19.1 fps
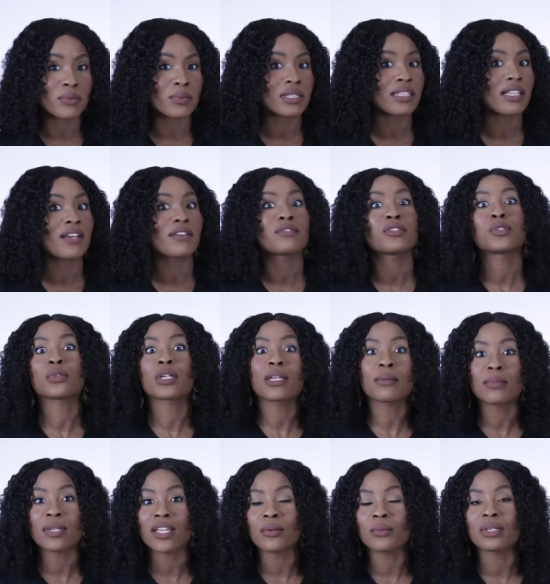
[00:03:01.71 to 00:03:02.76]
we love
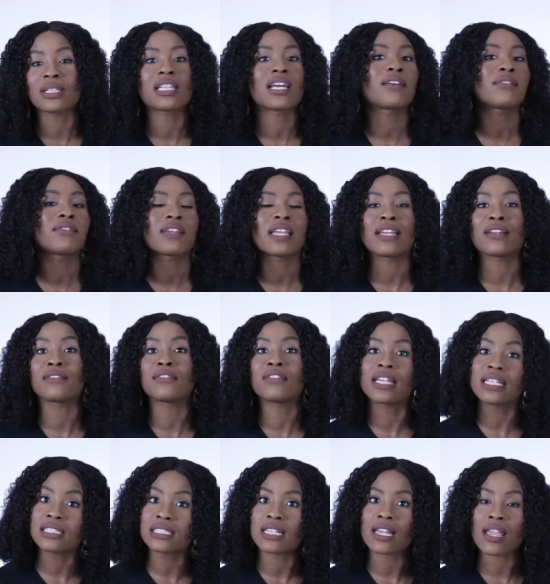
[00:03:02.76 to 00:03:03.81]
dreaming, we love
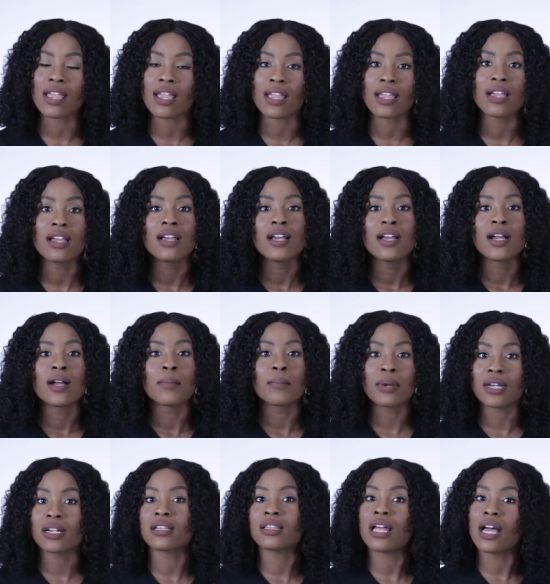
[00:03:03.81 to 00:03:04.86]
inventing,
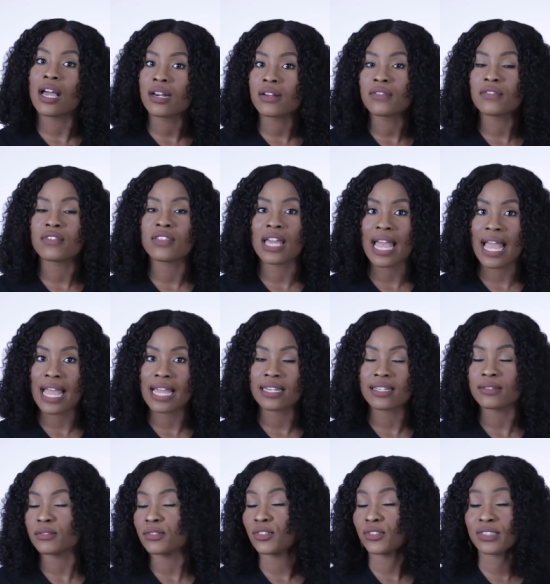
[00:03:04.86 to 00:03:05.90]
but a lot of that
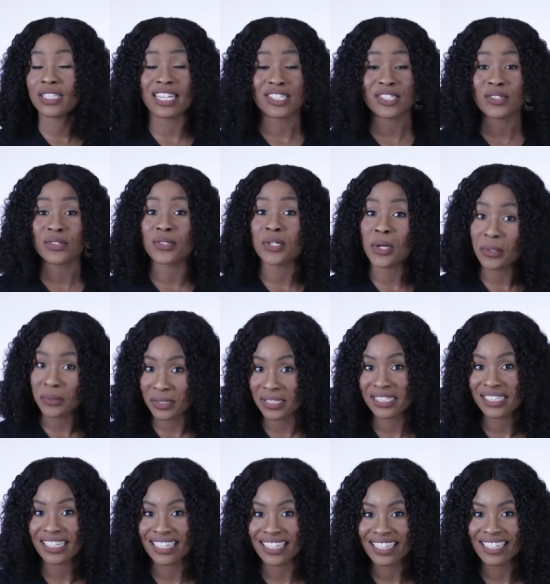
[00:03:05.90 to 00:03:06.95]
that you don't
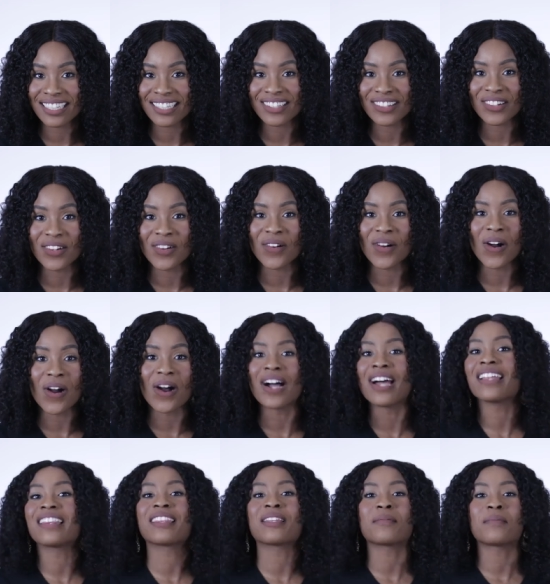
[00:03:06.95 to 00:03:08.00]
see, you know, on the